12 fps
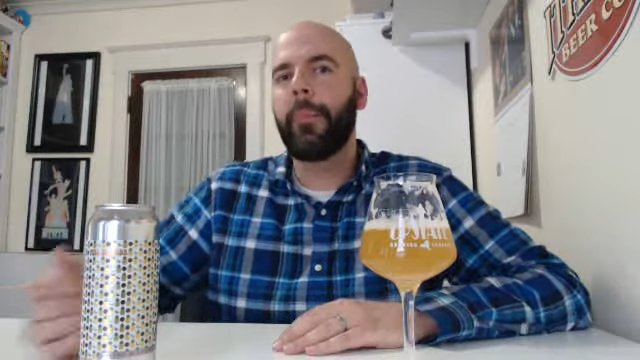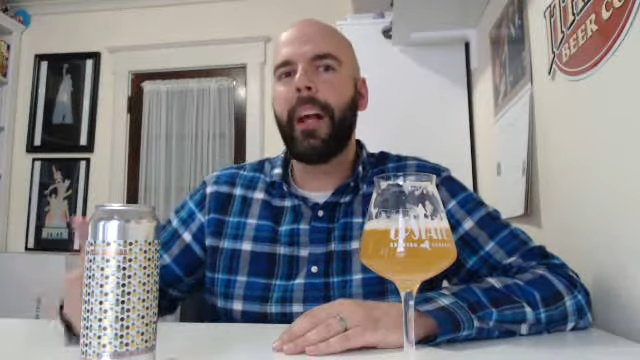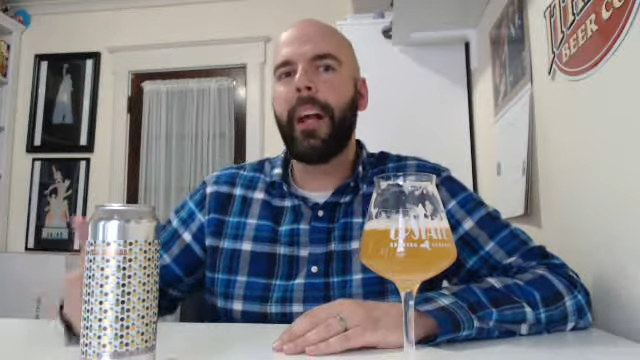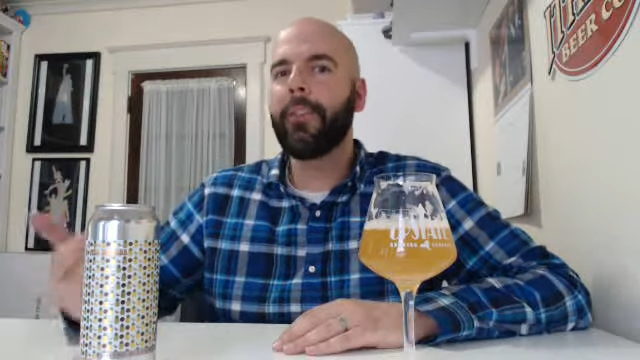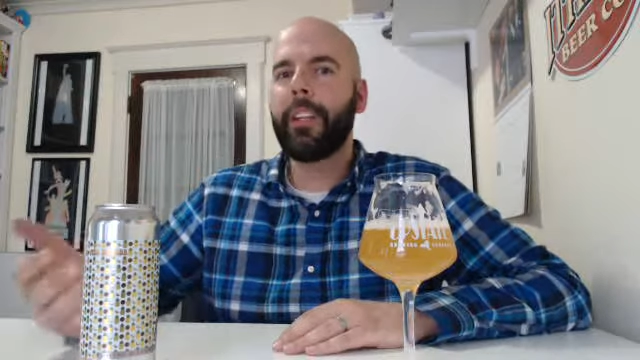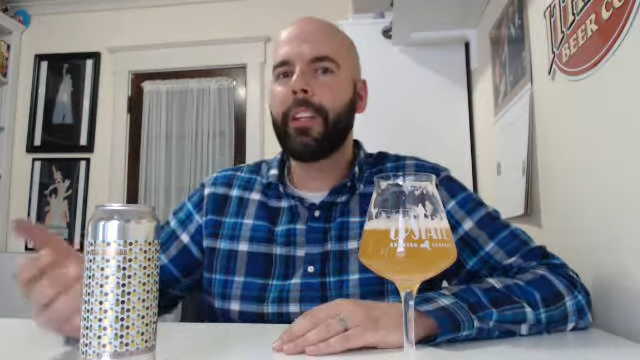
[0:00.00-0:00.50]
but
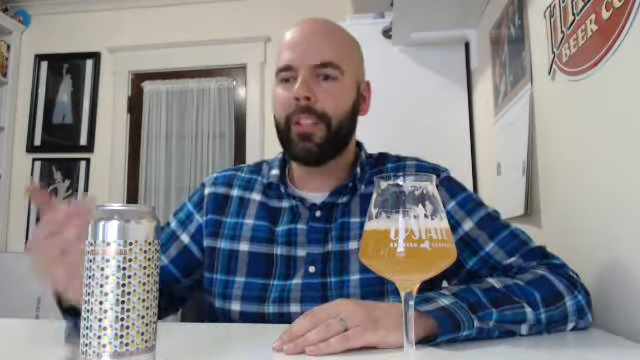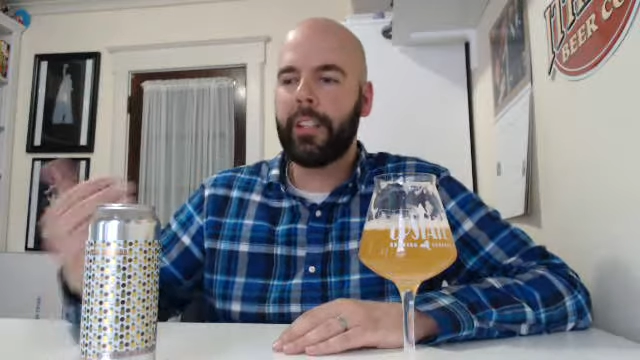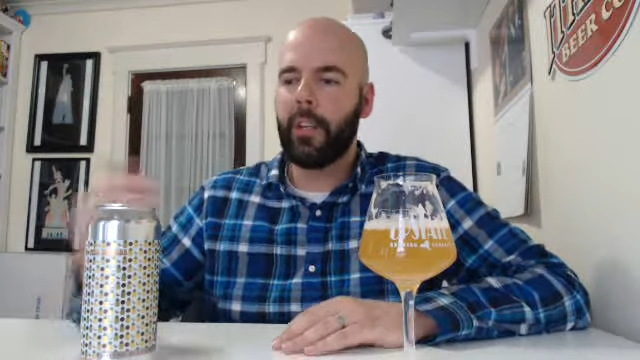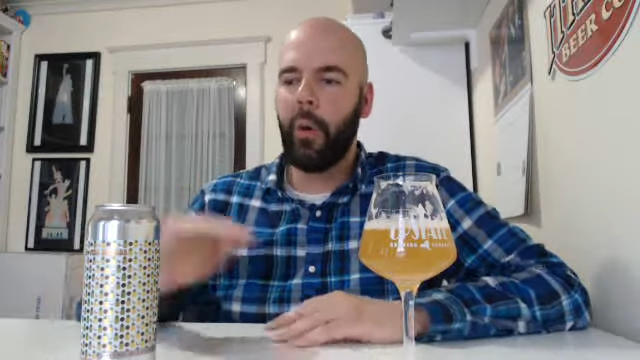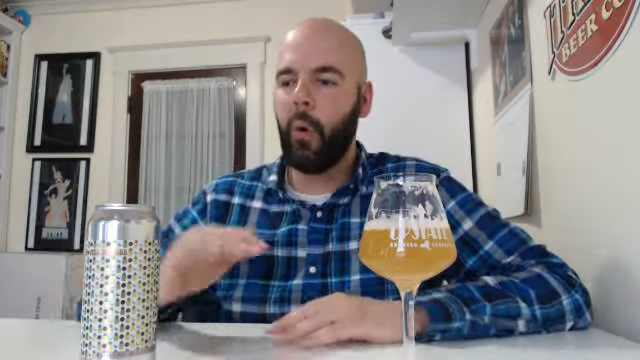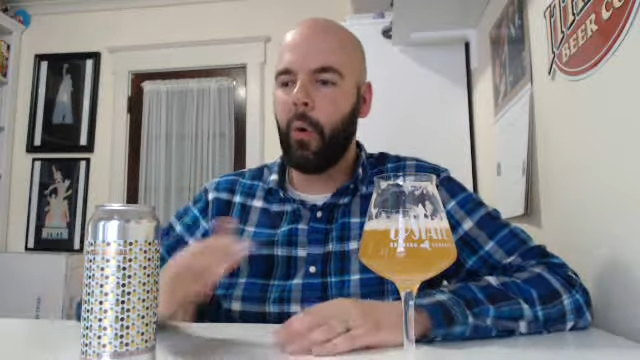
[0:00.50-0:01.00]
after I
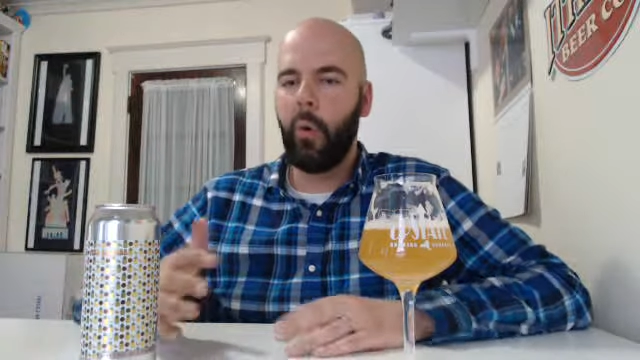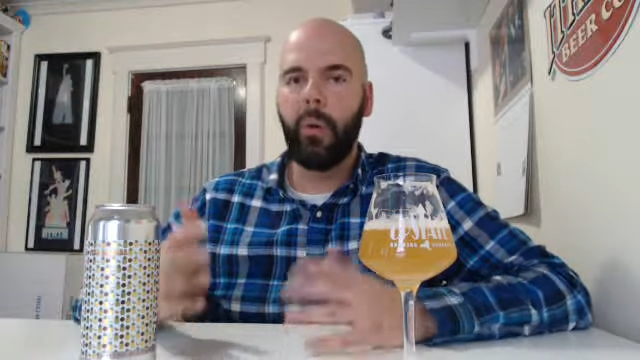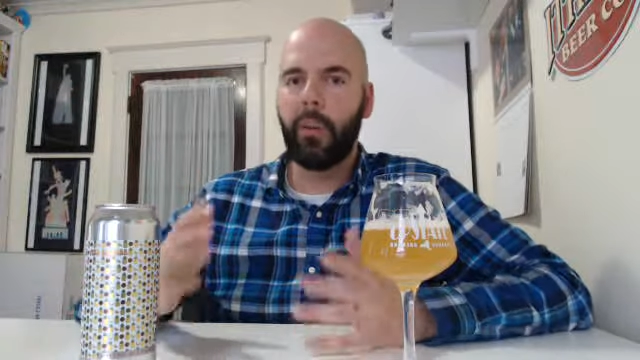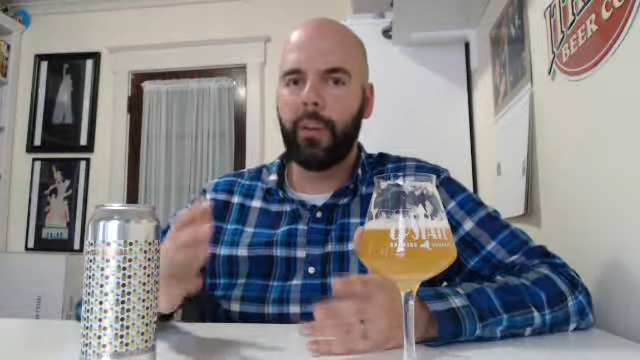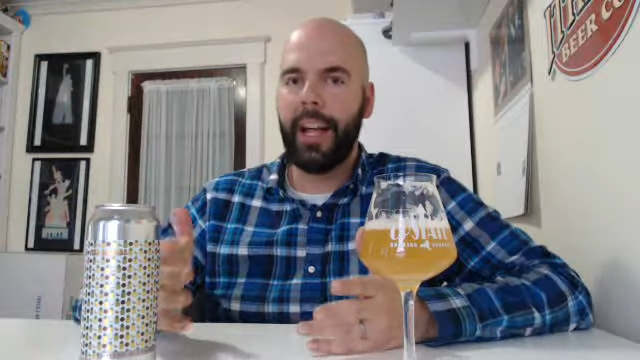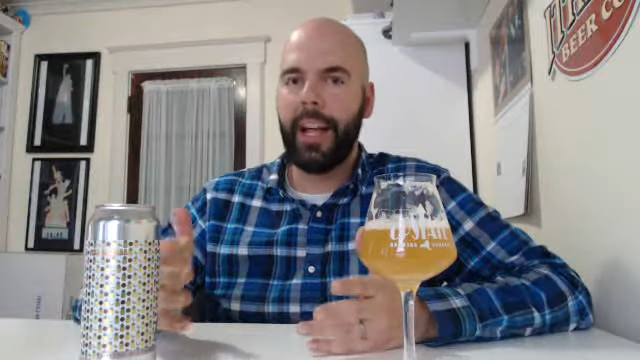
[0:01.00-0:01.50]
drink a
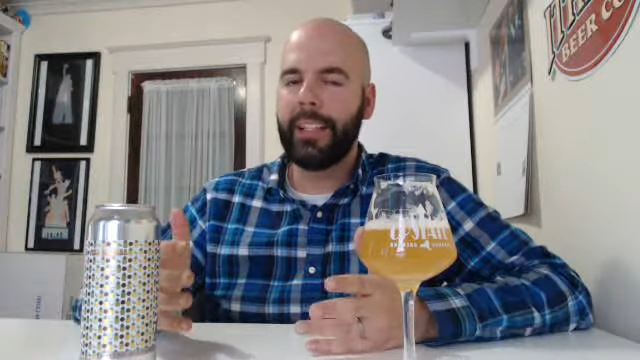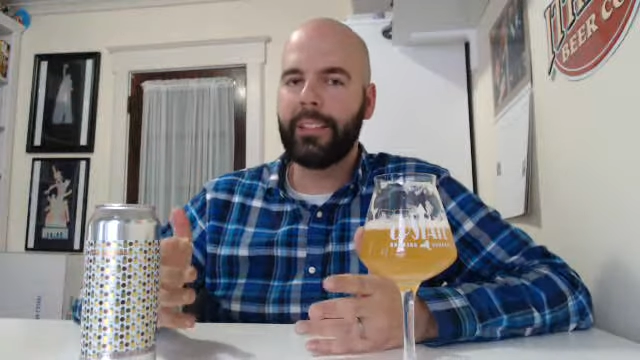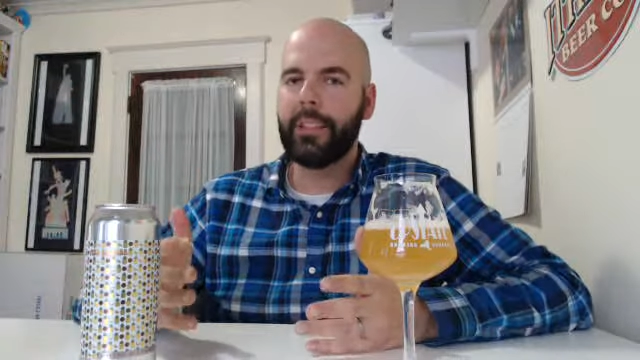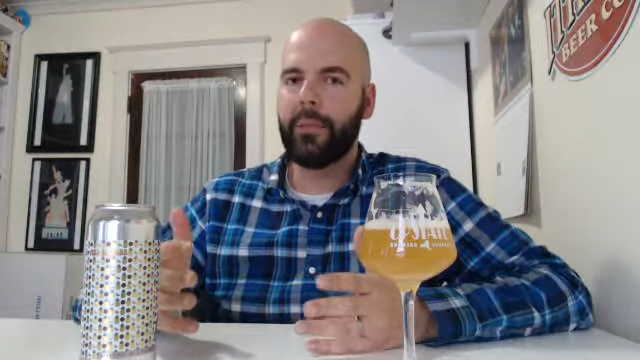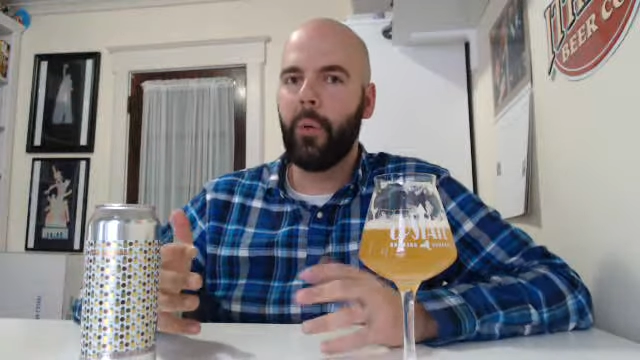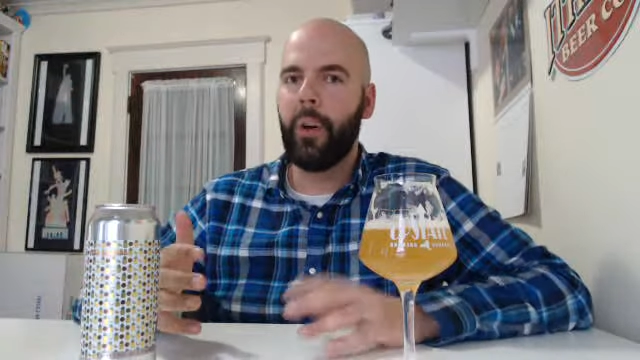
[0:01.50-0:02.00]
whole glass
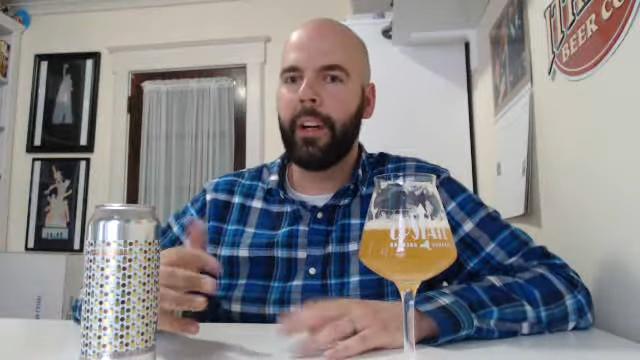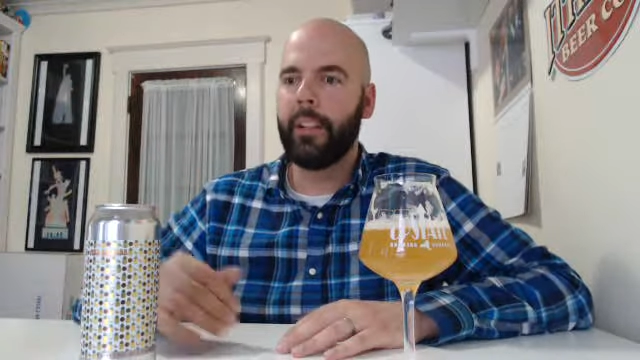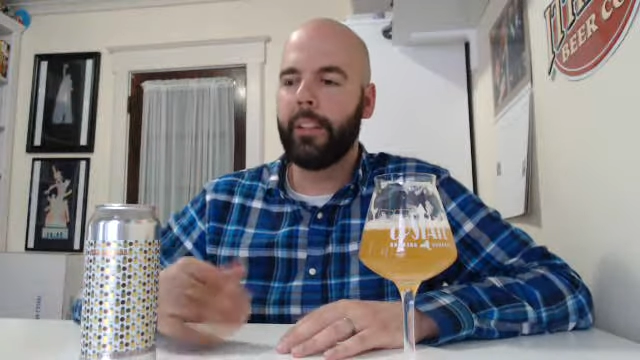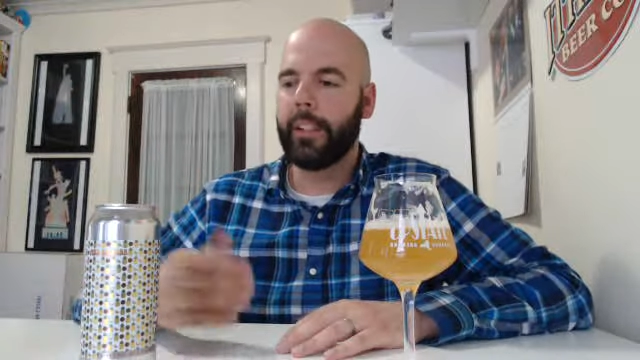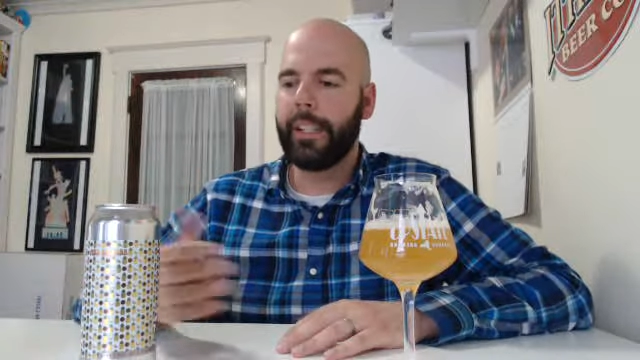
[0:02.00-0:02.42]
of one or a